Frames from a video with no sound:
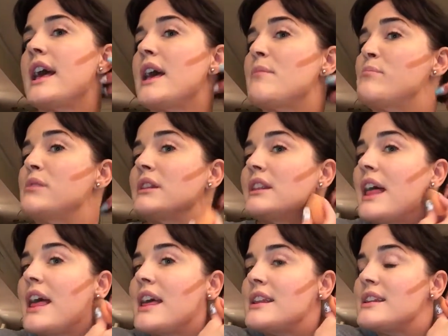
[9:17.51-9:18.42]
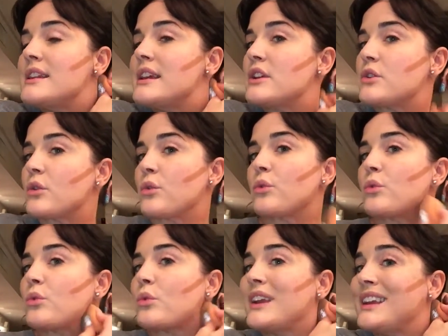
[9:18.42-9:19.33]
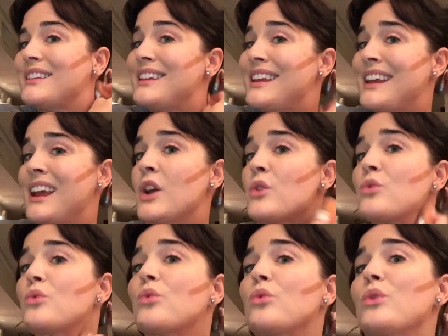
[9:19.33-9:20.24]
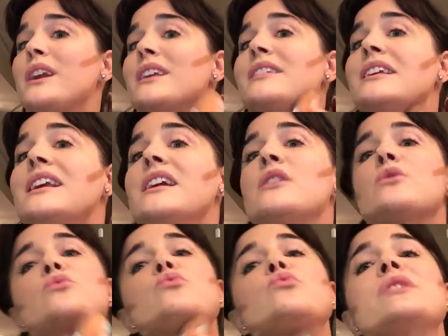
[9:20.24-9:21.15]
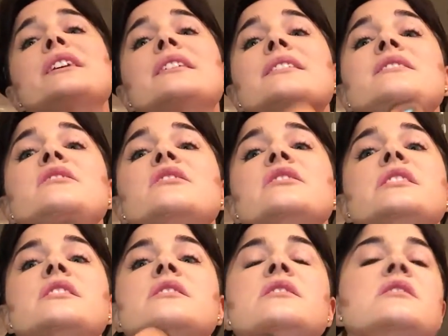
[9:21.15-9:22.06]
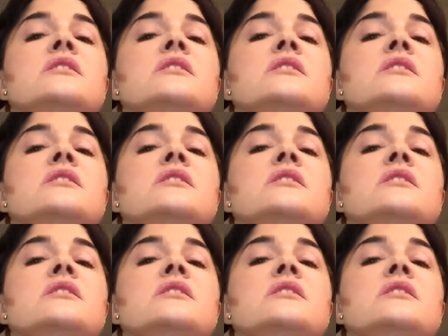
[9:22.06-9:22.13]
and blend it really, really, really good.